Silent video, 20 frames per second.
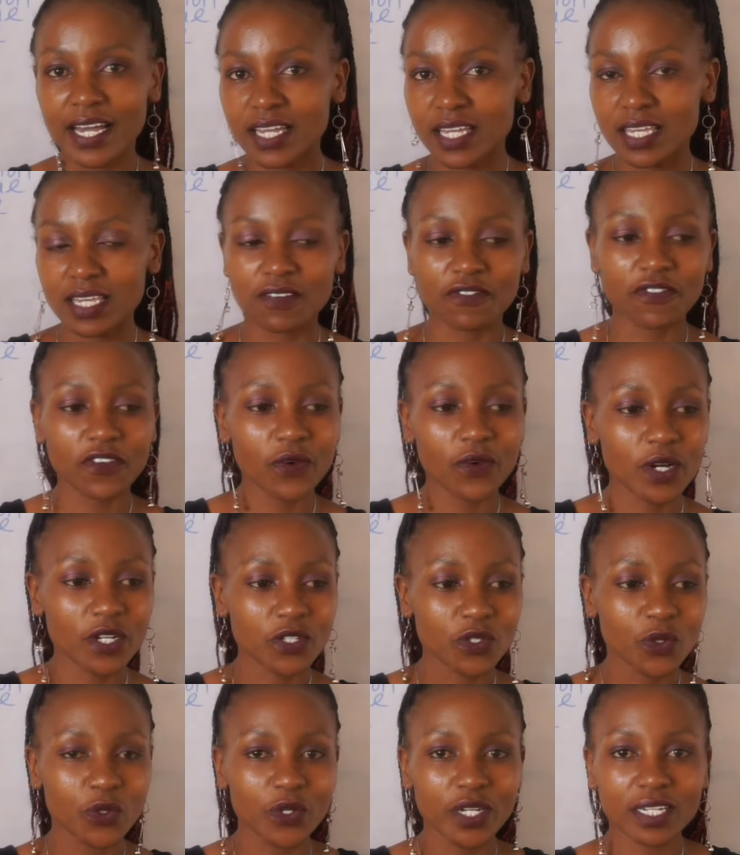If you are
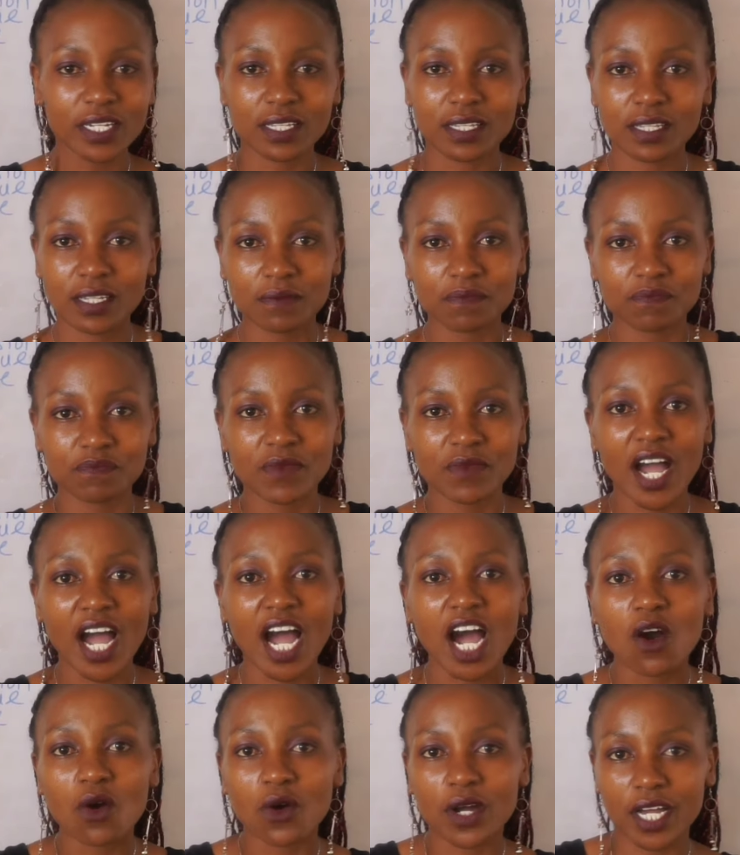to rate them,
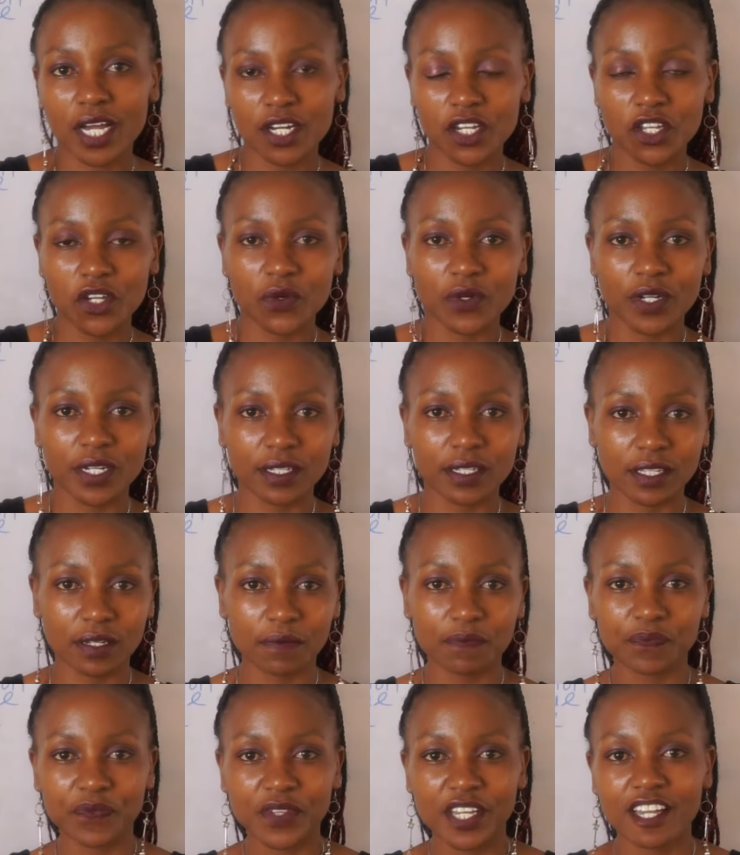how can you rate
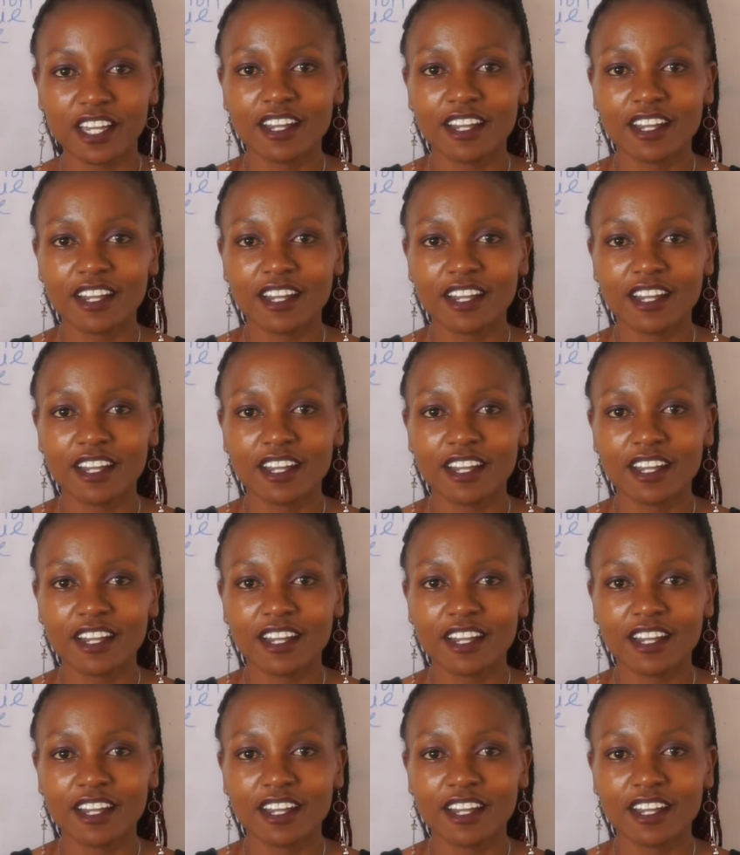them?